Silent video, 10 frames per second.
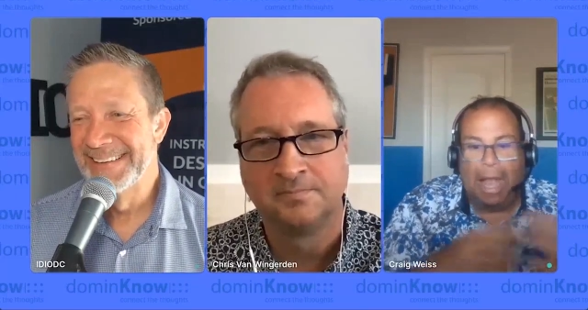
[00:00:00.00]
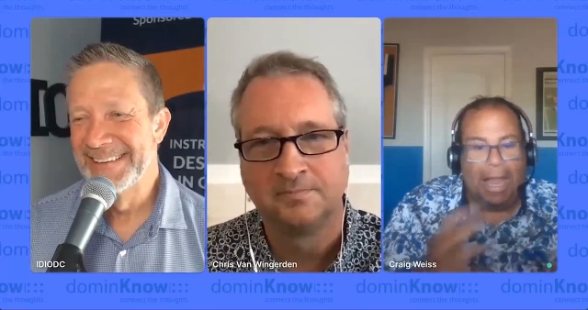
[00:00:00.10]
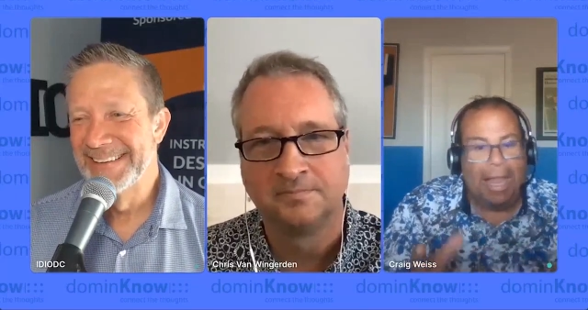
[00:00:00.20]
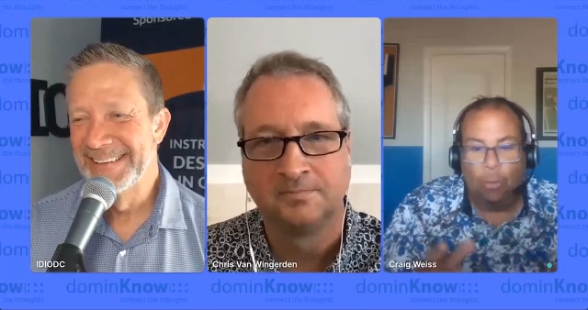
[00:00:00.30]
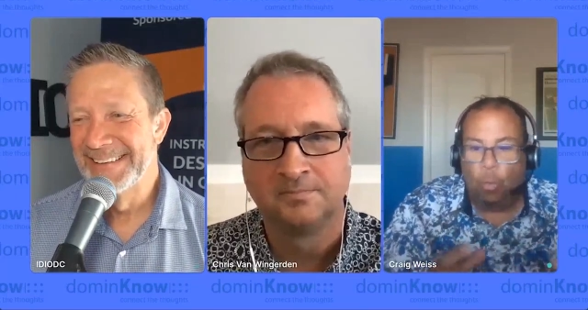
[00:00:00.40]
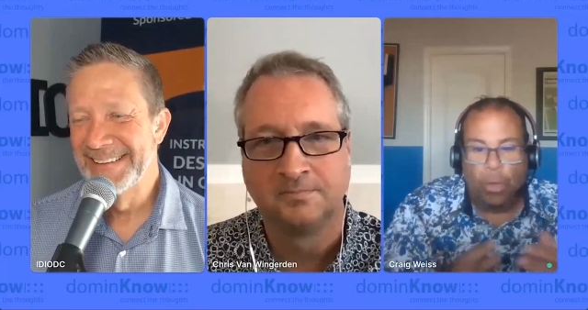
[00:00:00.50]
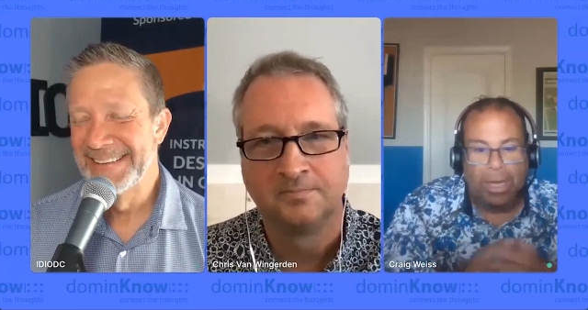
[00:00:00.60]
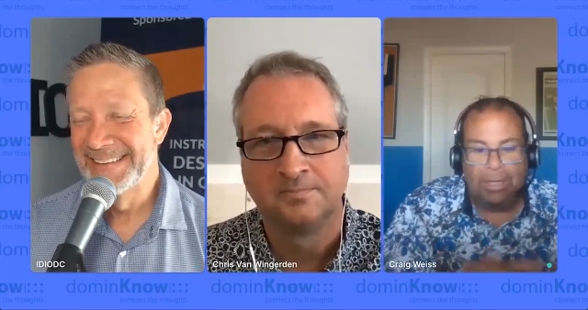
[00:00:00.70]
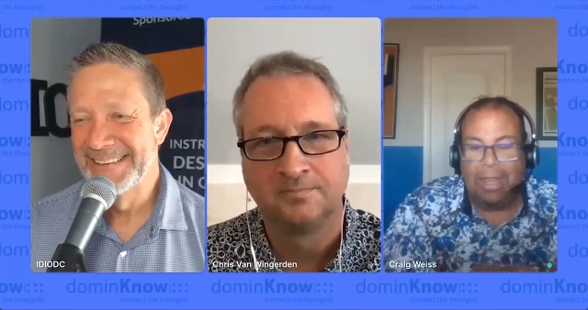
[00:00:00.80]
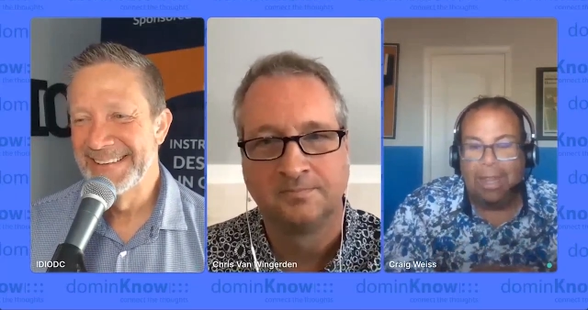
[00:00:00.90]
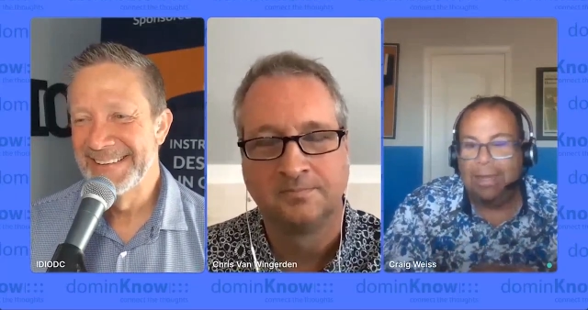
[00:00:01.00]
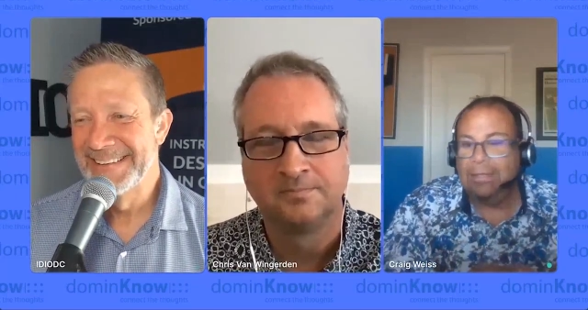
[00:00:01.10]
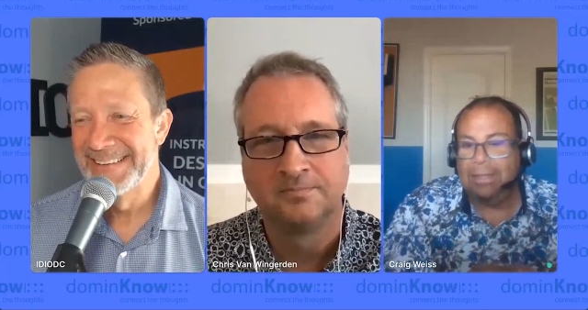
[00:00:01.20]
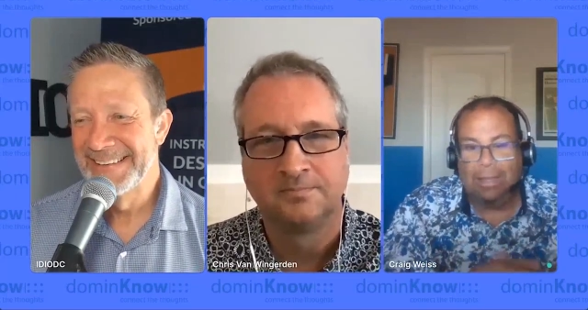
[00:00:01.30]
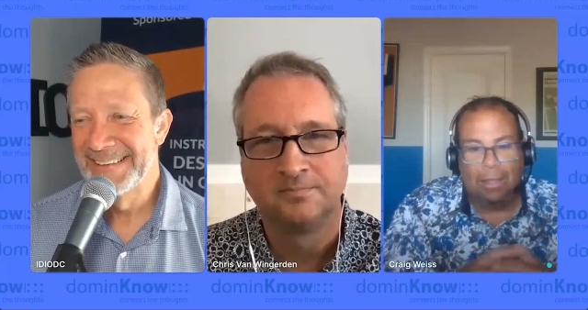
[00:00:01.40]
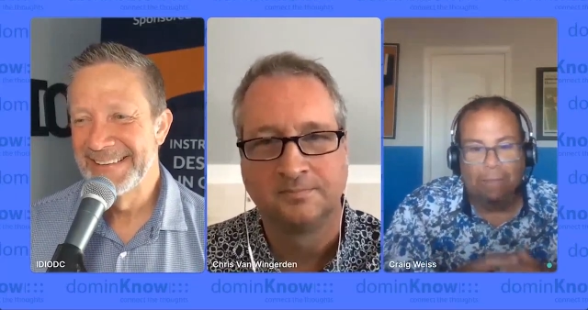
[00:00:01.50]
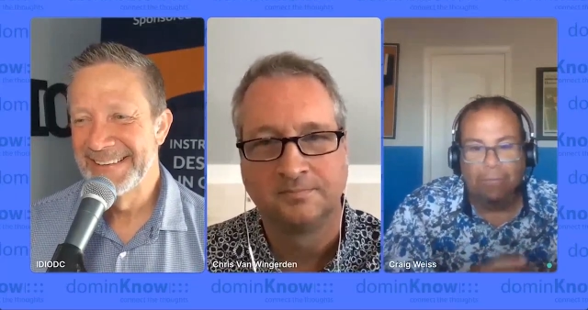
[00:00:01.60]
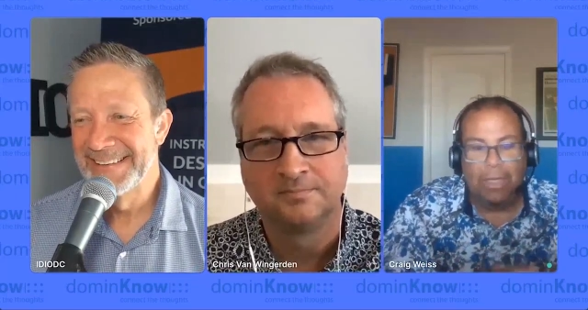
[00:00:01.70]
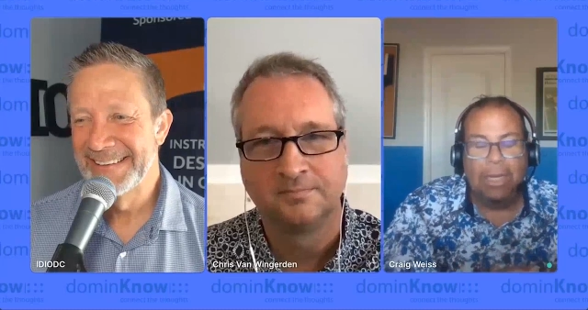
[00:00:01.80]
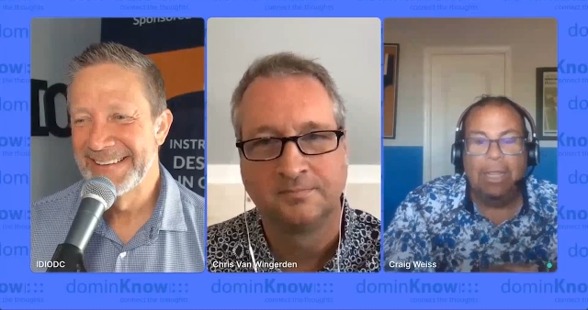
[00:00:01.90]
Speaker 1: I had Wii tennis. I
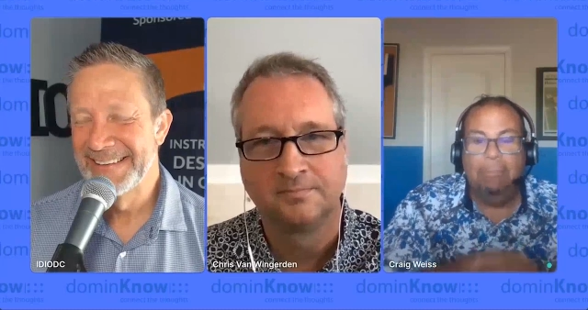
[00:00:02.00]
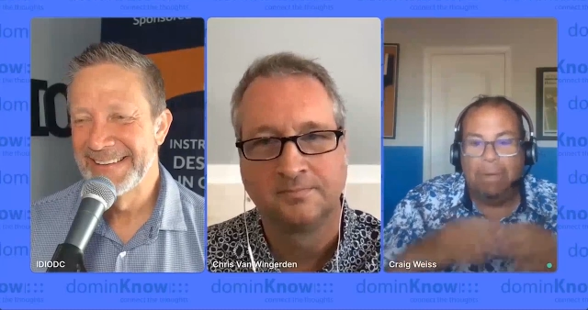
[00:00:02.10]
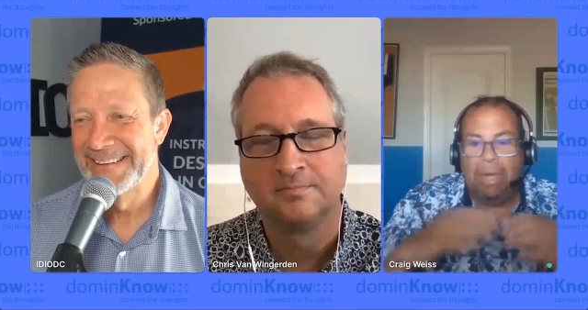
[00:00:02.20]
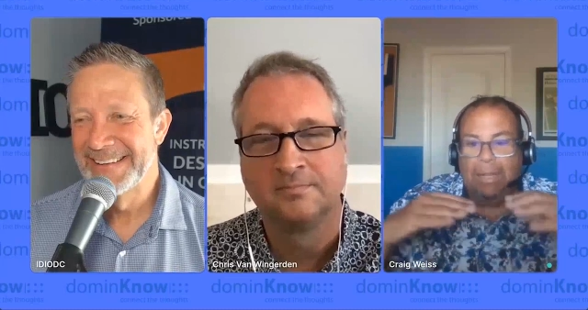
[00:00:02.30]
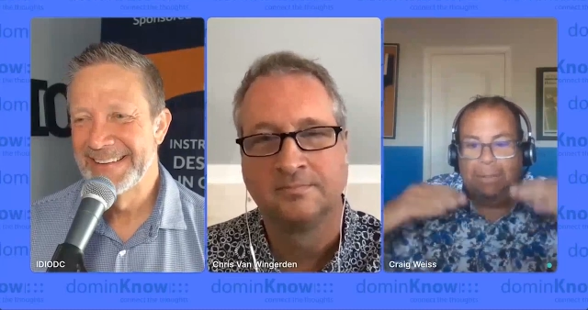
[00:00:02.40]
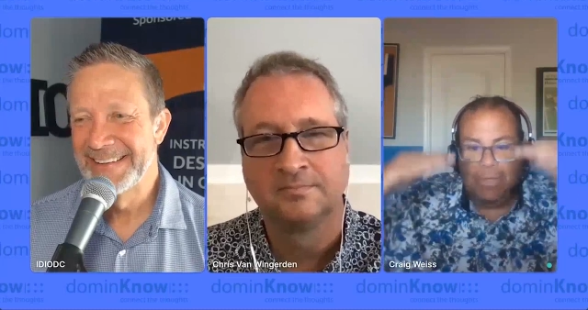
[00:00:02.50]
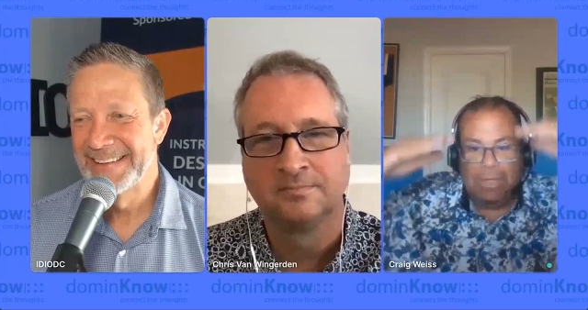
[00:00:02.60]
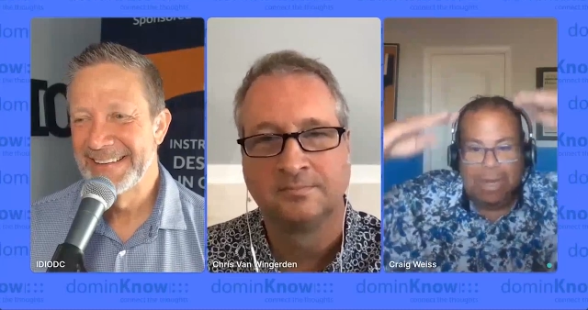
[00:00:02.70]
loved it. But I lived